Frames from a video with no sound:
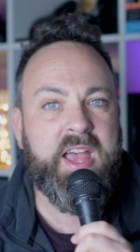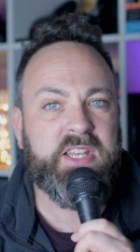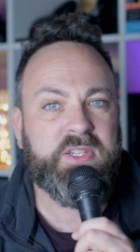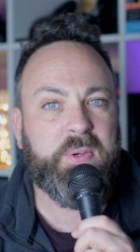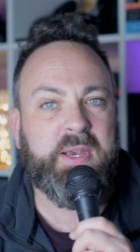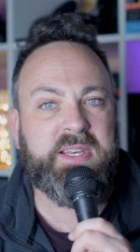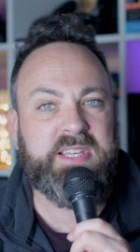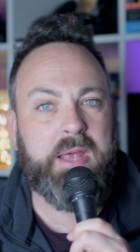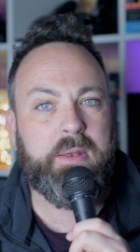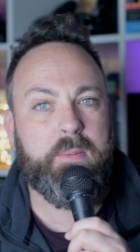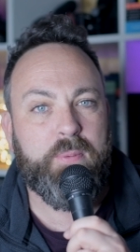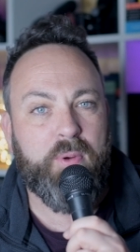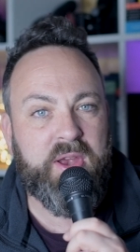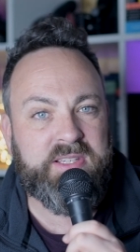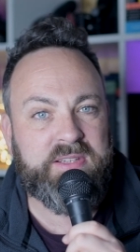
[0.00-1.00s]
to accept that
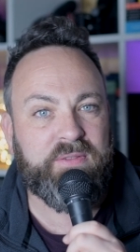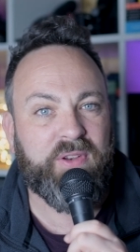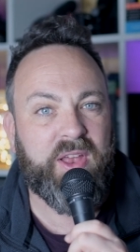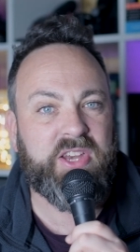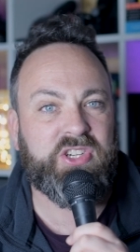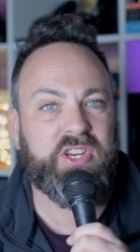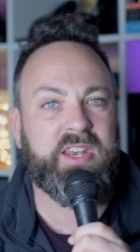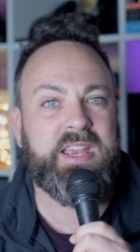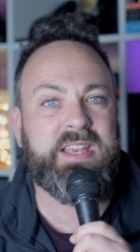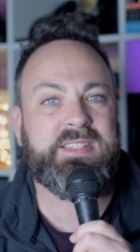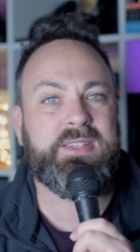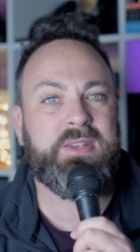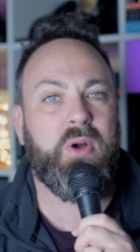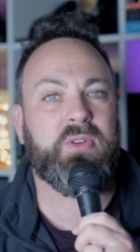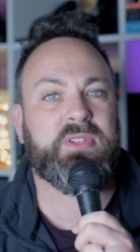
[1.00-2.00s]
price inflation is
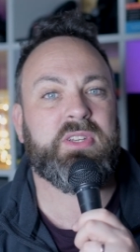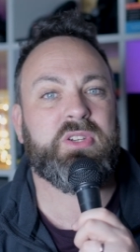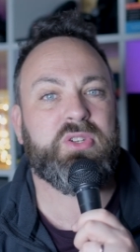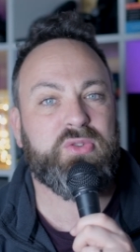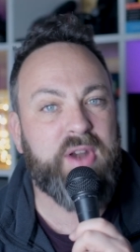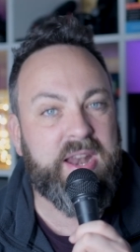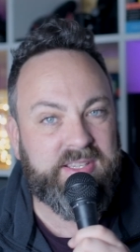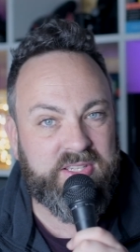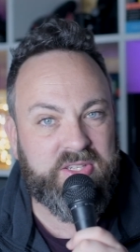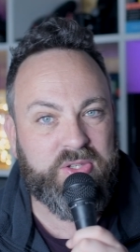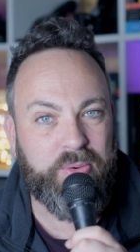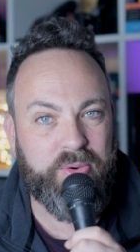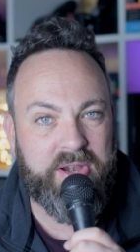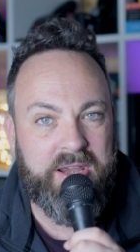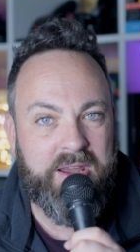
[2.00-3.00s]
not
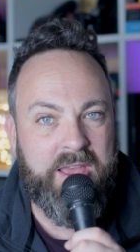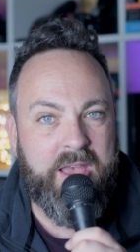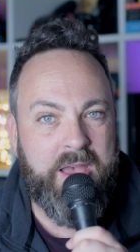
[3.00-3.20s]
transitory,